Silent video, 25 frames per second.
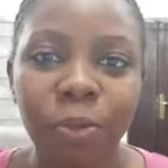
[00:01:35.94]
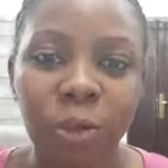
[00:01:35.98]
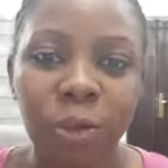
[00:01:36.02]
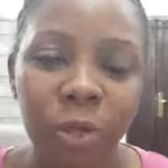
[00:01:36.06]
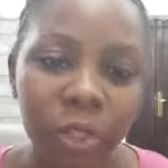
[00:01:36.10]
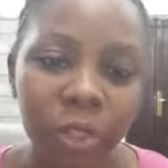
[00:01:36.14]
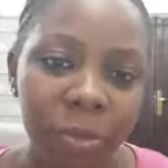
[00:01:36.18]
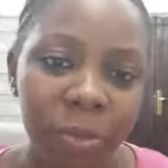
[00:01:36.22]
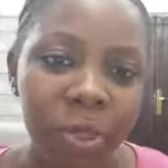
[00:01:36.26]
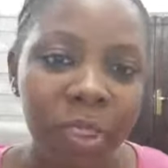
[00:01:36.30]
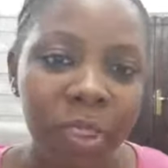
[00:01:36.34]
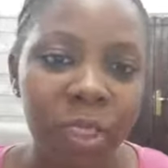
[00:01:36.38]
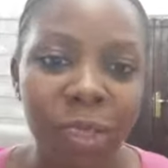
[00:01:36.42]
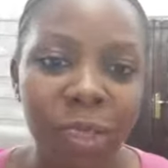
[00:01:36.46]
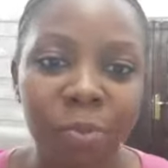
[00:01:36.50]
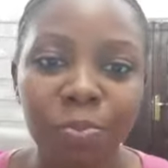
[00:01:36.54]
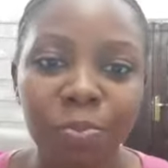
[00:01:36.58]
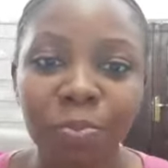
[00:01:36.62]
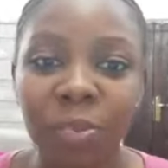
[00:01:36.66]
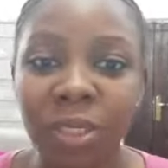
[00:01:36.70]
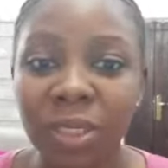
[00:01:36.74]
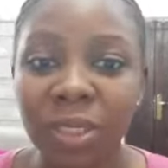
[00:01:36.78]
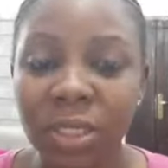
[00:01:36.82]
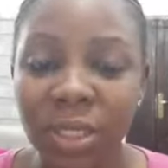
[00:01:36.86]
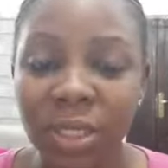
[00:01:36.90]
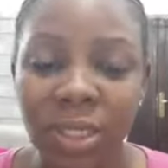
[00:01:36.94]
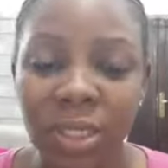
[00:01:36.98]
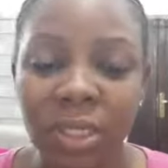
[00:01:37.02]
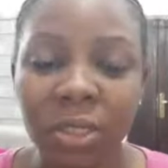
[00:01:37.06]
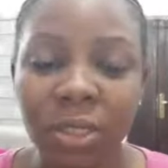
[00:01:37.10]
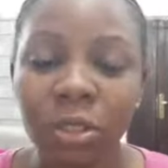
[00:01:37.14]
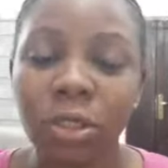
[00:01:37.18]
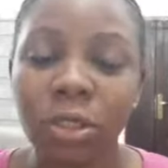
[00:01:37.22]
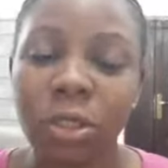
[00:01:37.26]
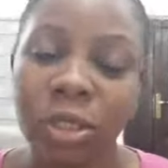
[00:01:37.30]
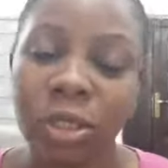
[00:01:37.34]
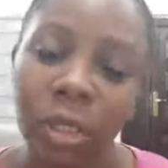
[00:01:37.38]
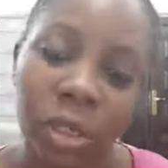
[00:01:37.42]

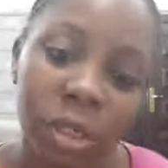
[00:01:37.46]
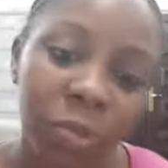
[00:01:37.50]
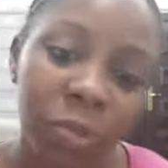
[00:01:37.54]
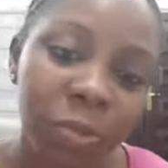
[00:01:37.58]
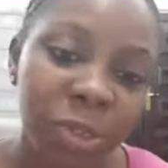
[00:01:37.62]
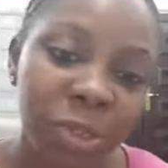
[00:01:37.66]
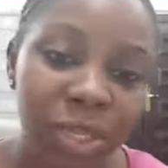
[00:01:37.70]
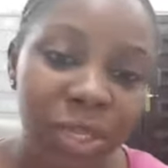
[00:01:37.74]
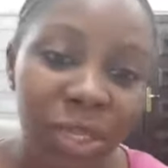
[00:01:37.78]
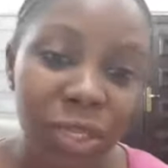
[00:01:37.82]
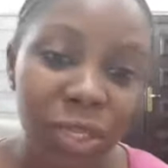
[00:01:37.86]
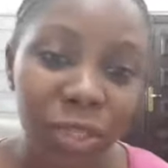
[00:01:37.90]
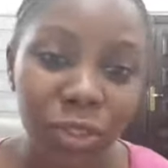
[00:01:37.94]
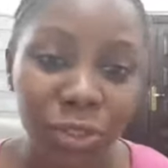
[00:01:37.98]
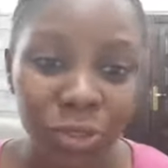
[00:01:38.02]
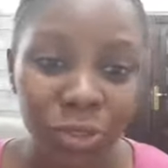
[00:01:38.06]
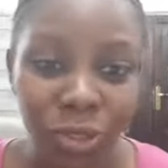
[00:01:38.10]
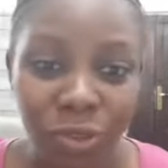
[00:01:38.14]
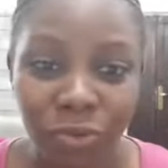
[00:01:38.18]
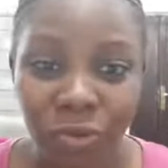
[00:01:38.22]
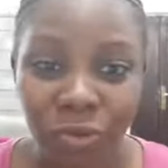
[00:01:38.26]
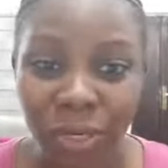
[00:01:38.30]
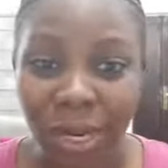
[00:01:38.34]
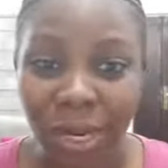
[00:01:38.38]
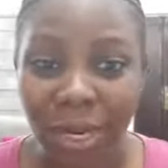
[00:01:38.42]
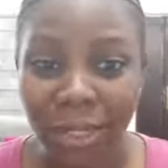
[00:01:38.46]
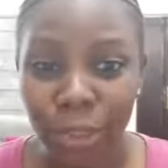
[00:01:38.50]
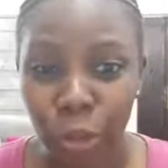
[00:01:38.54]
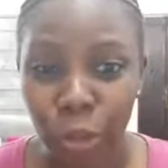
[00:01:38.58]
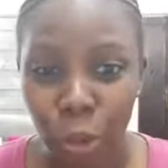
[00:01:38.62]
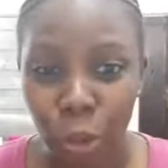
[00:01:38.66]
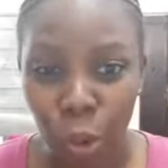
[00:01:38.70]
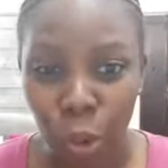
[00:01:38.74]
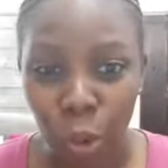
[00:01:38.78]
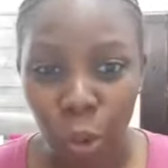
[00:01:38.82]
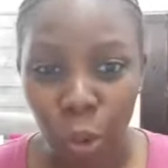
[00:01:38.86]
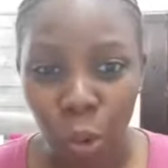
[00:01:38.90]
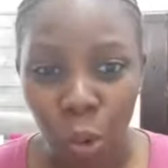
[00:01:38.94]
The cosmetic industry as
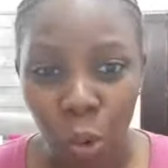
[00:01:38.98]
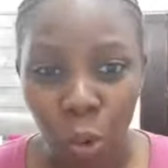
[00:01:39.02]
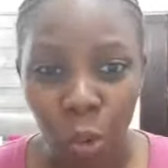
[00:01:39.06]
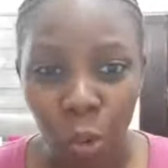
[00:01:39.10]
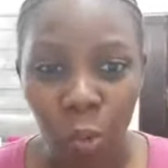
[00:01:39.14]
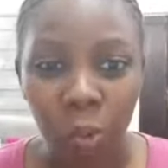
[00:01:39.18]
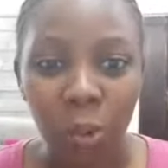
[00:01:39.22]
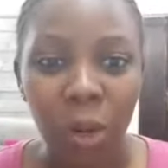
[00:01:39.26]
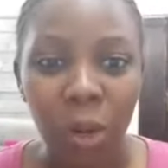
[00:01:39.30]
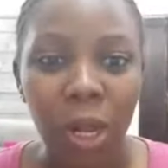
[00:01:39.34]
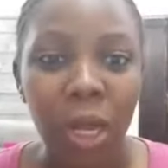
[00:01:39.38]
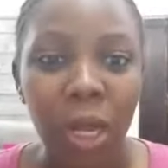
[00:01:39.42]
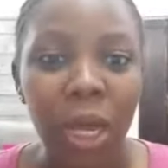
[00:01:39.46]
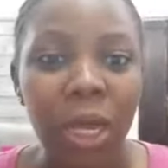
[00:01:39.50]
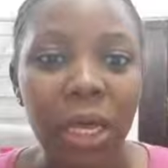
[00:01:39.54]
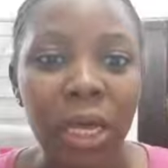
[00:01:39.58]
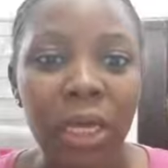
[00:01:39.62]
a whole